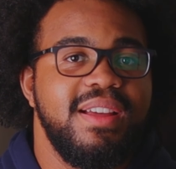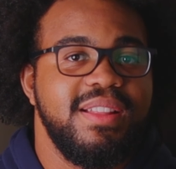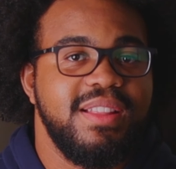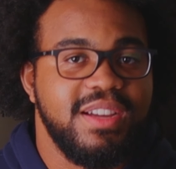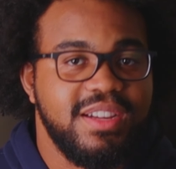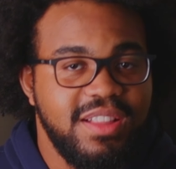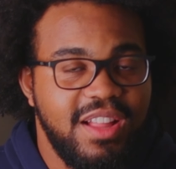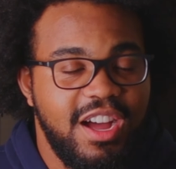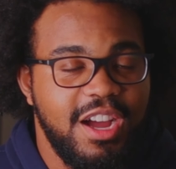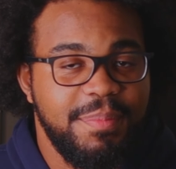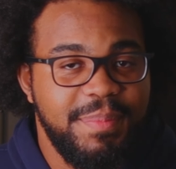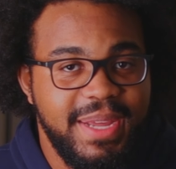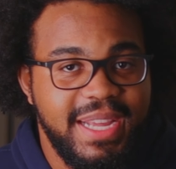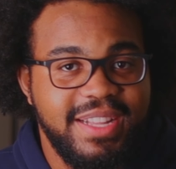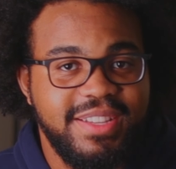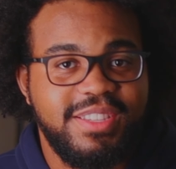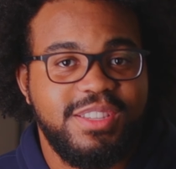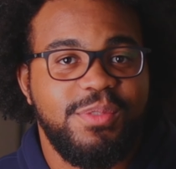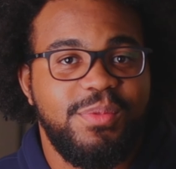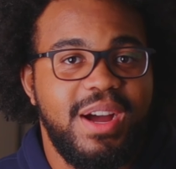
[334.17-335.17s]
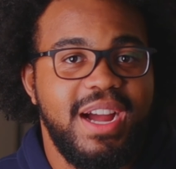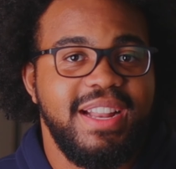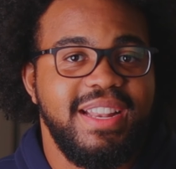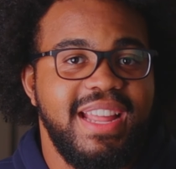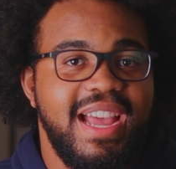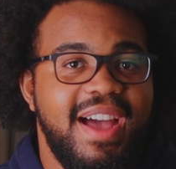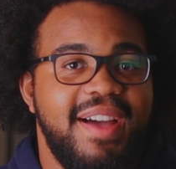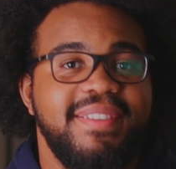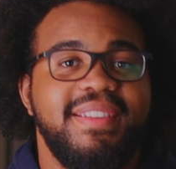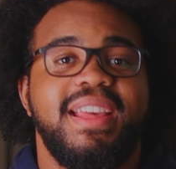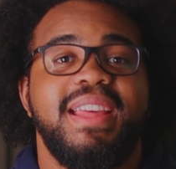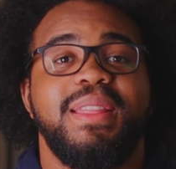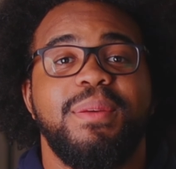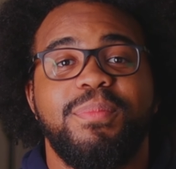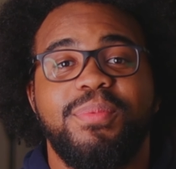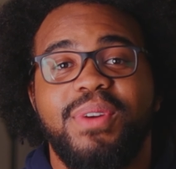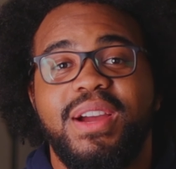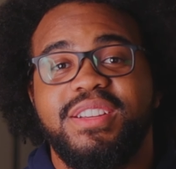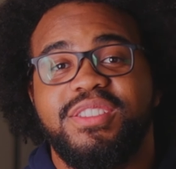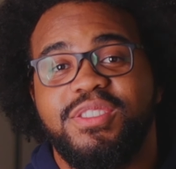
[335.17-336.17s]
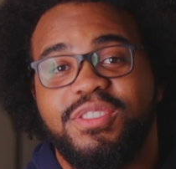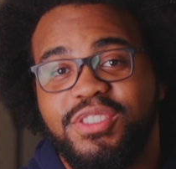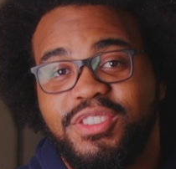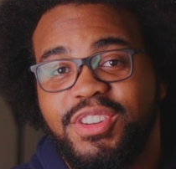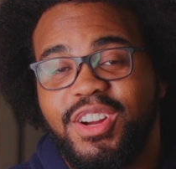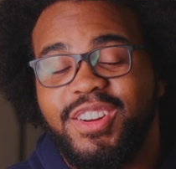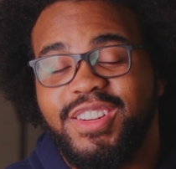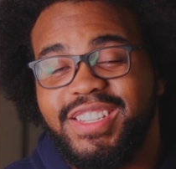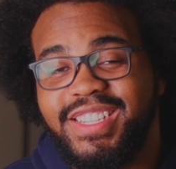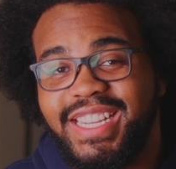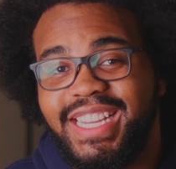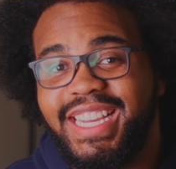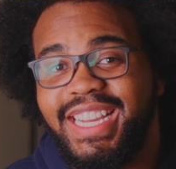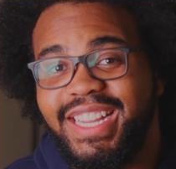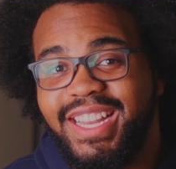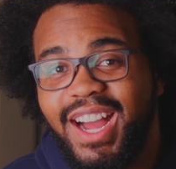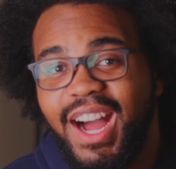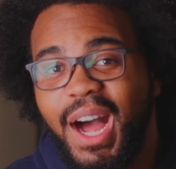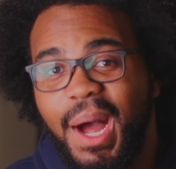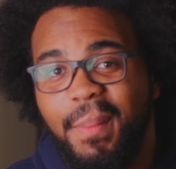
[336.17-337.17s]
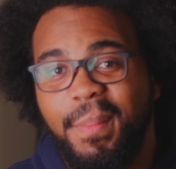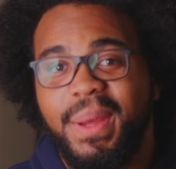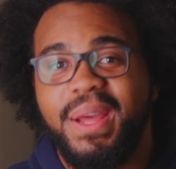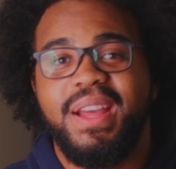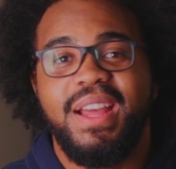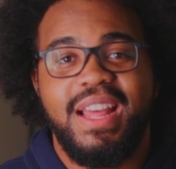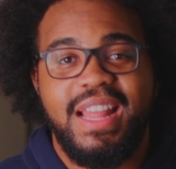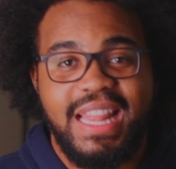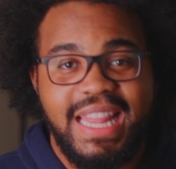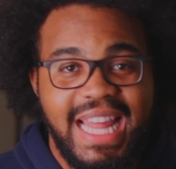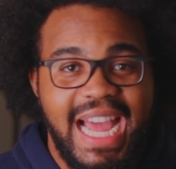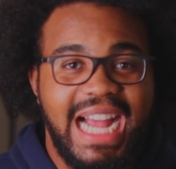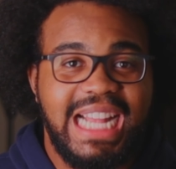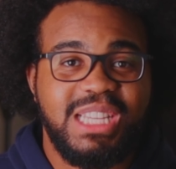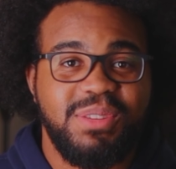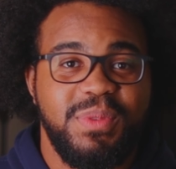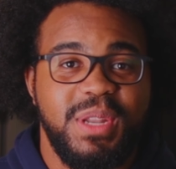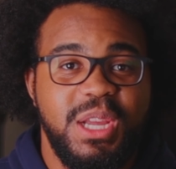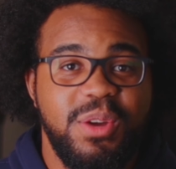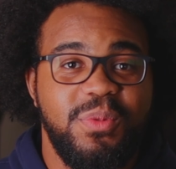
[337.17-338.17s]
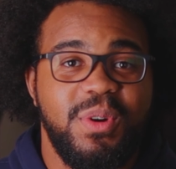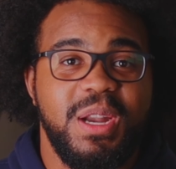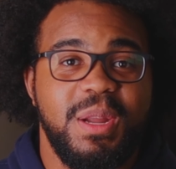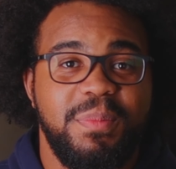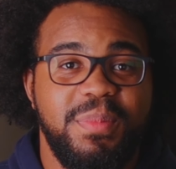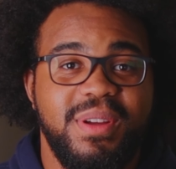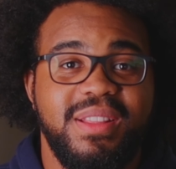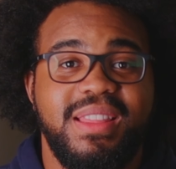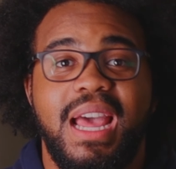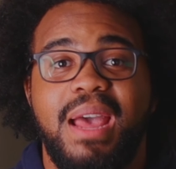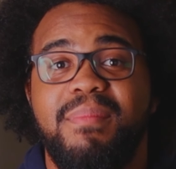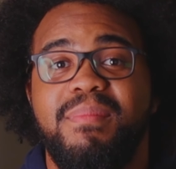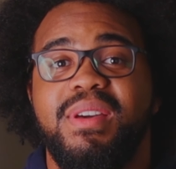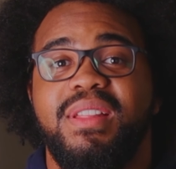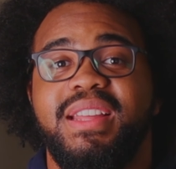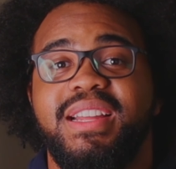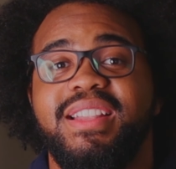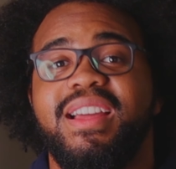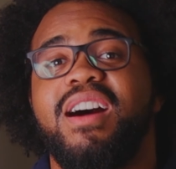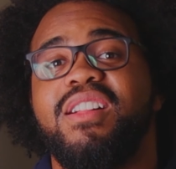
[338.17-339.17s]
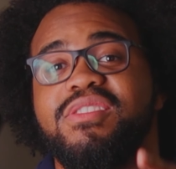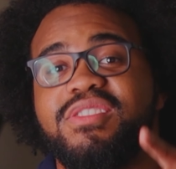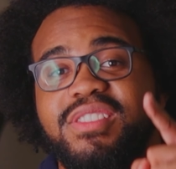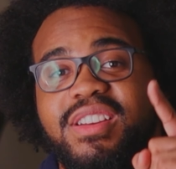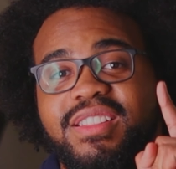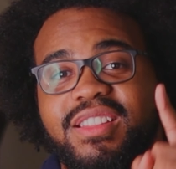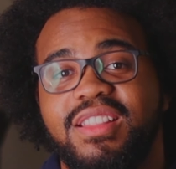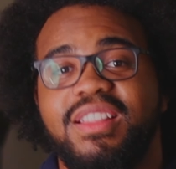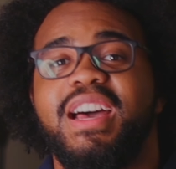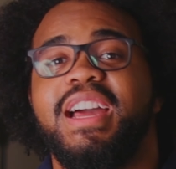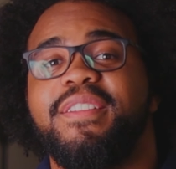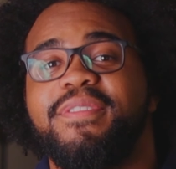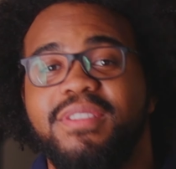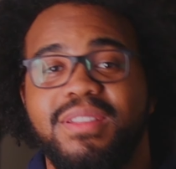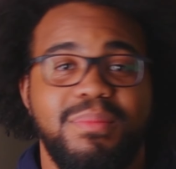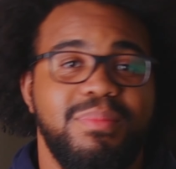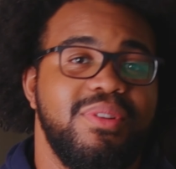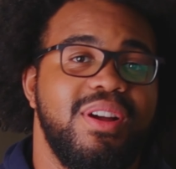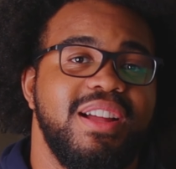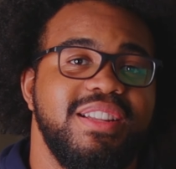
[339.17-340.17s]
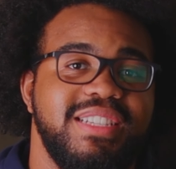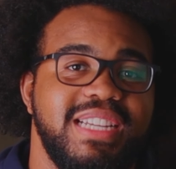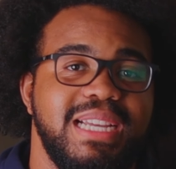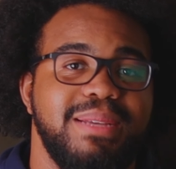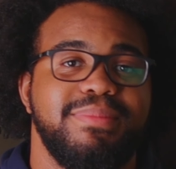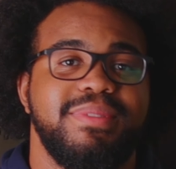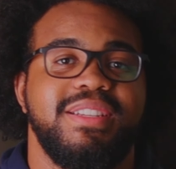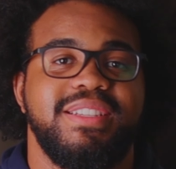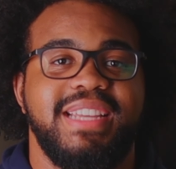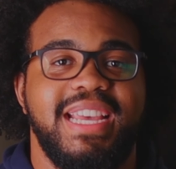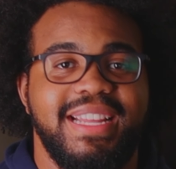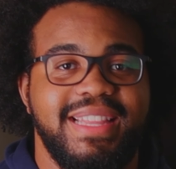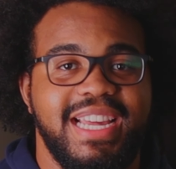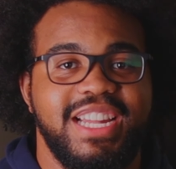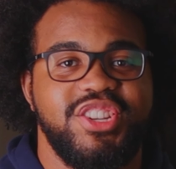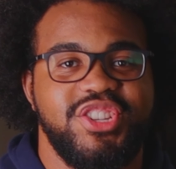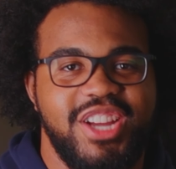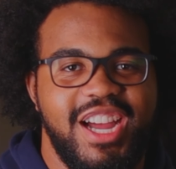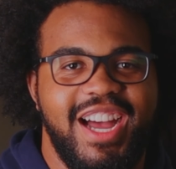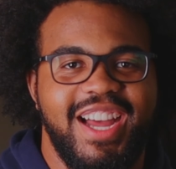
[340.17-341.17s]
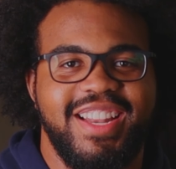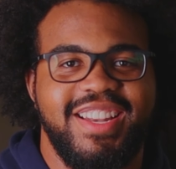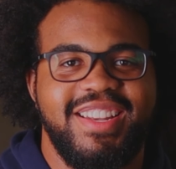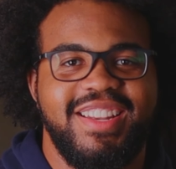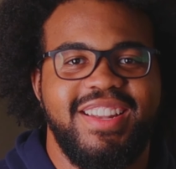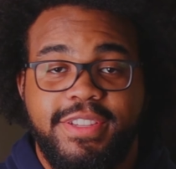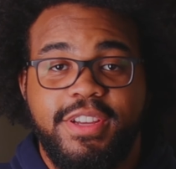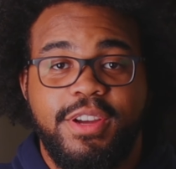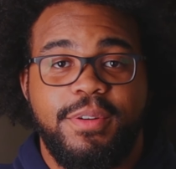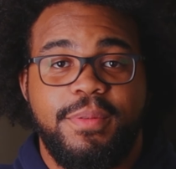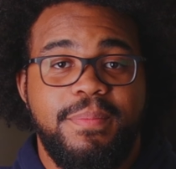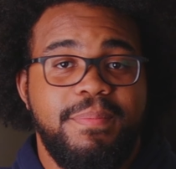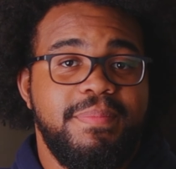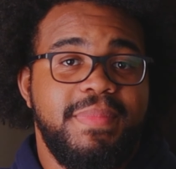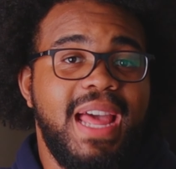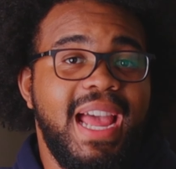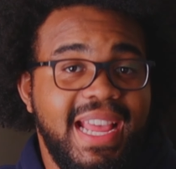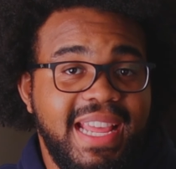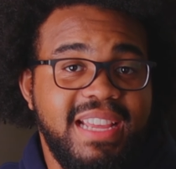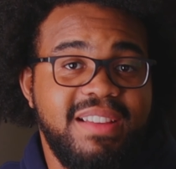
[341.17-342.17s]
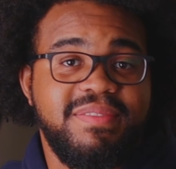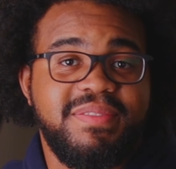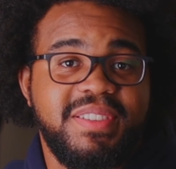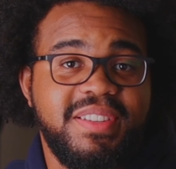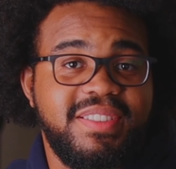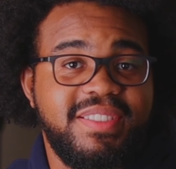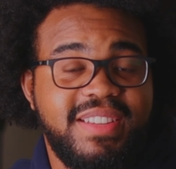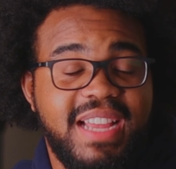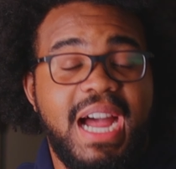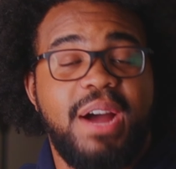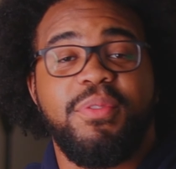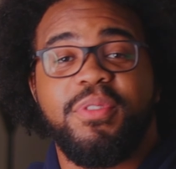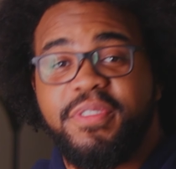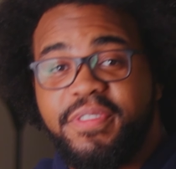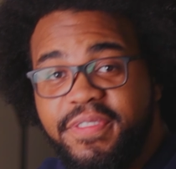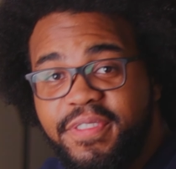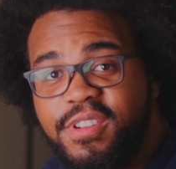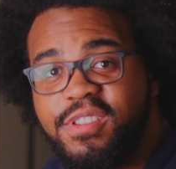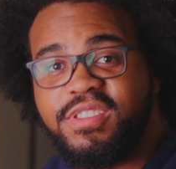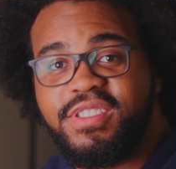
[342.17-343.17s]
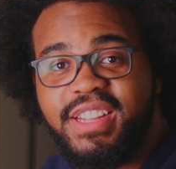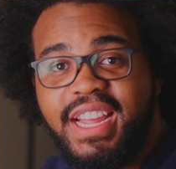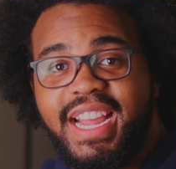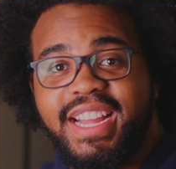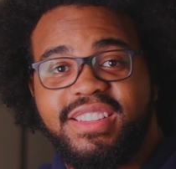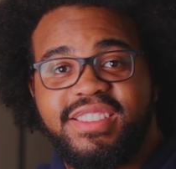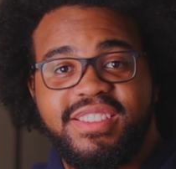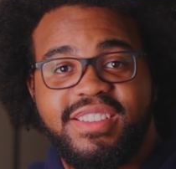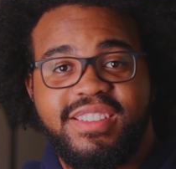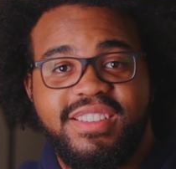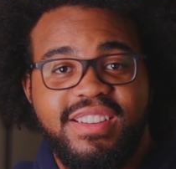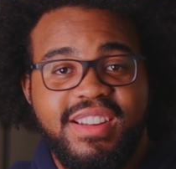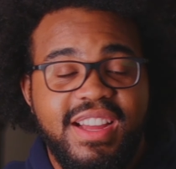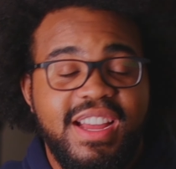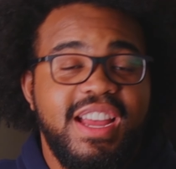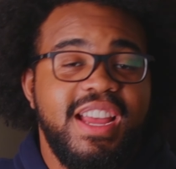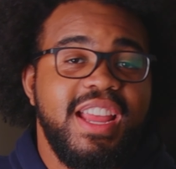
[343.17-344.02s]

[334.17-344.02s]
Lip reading: The clock begins to wind down and the pressure starts to heat up. That's when you want to put that $1 million on the line for LeBron James to take that shot. So that gives us our first answer.